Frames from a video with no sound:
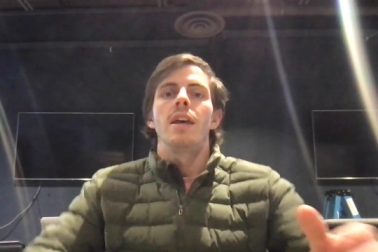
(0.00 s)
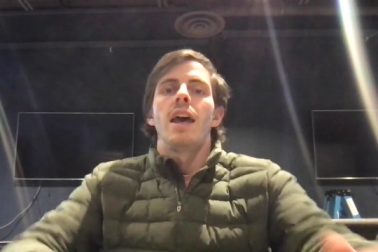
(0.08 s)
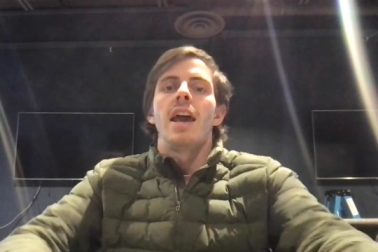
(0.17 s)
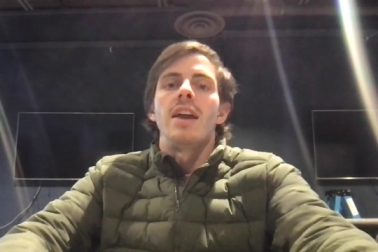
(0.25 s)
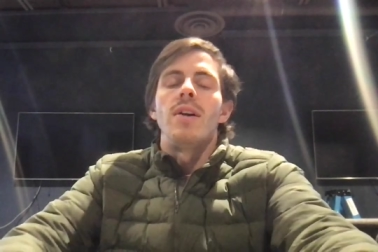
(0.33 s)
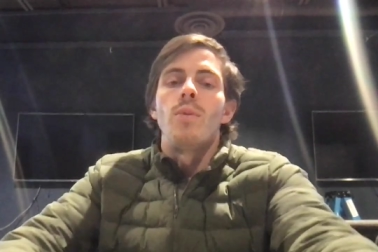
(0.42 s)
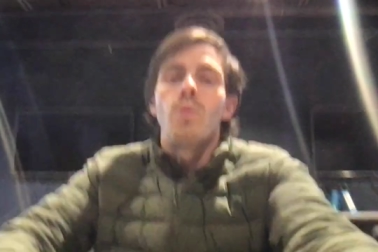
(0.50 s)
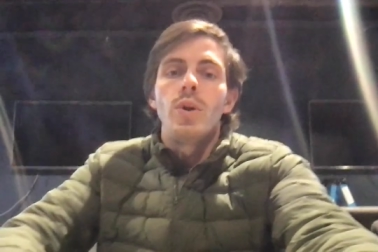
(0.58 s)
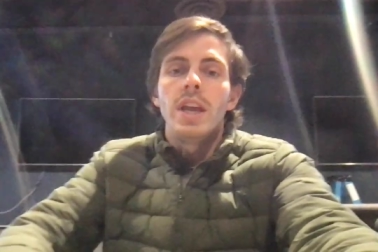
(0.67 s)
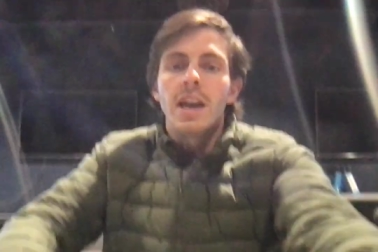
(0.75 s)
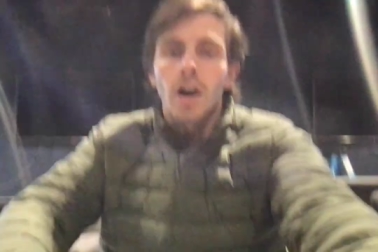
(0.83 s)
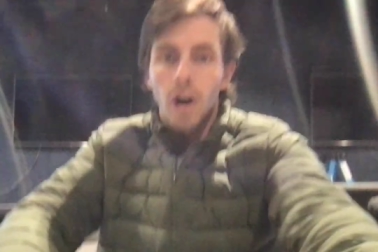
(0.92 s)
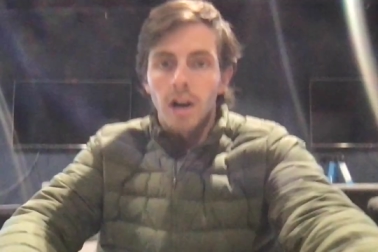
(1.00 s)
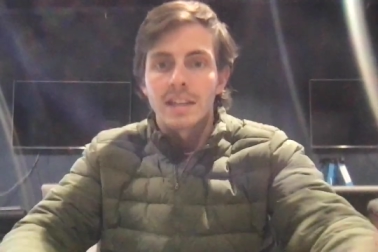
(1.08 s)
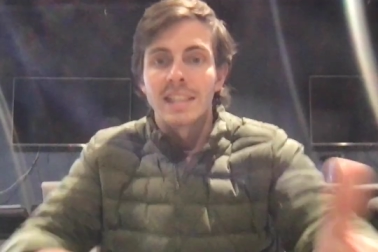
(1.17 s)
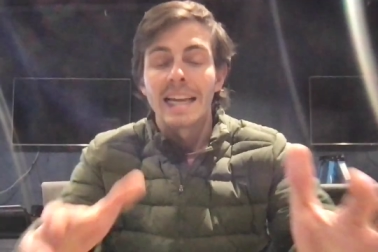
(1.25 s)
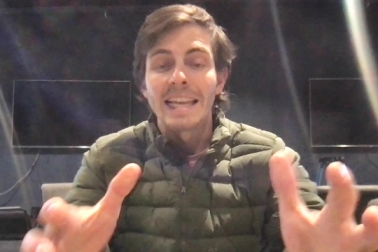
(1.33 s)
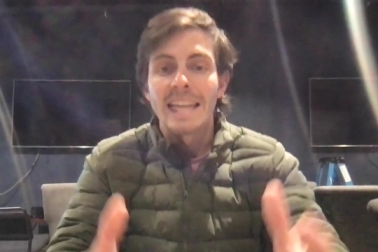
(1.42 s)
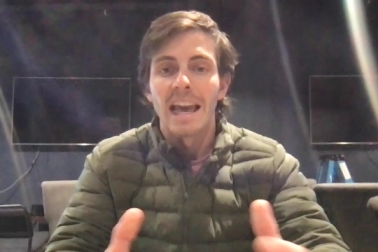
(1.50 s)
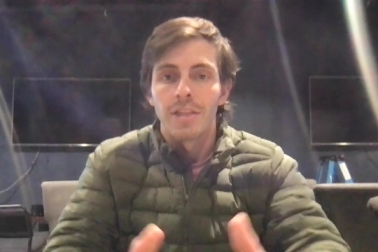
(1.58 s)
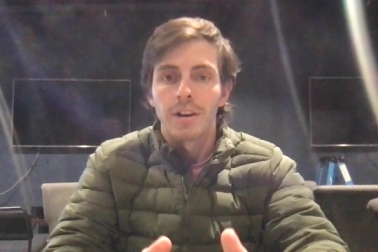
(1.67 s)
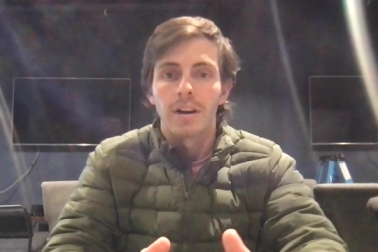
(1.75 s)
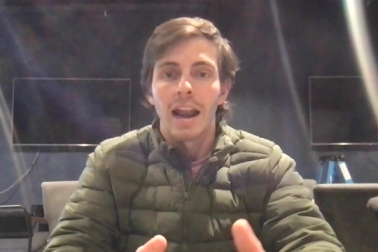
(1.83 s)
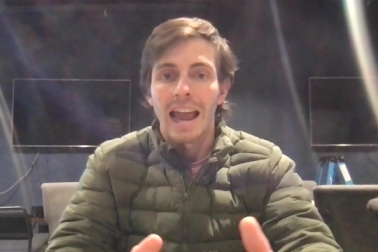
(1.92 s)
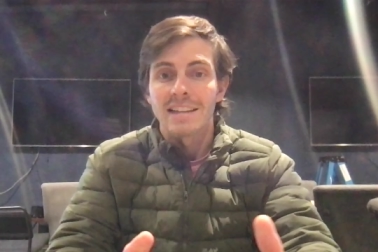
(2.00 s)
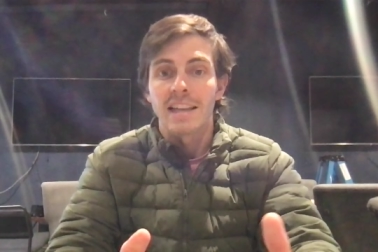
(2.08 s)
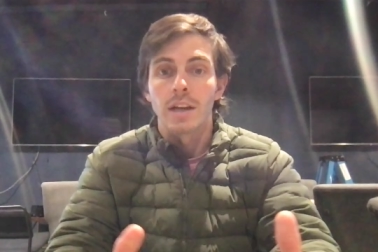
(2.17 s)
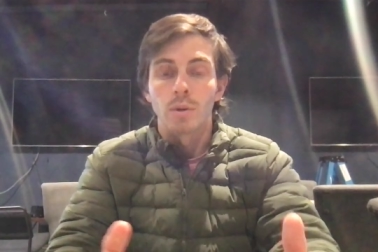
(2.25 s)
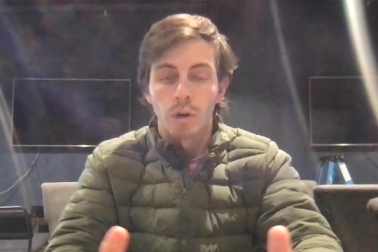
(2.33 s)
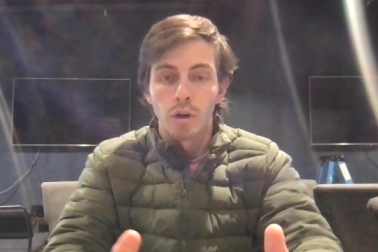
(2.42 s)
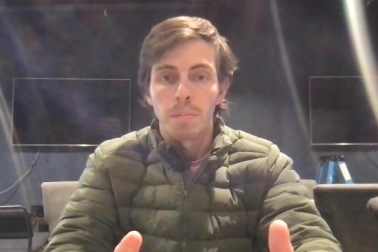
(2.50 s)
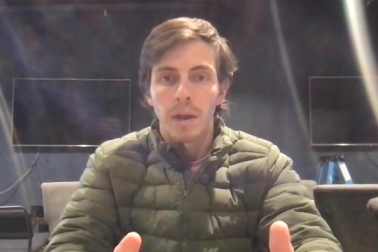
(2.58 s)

hey, we are together as a group,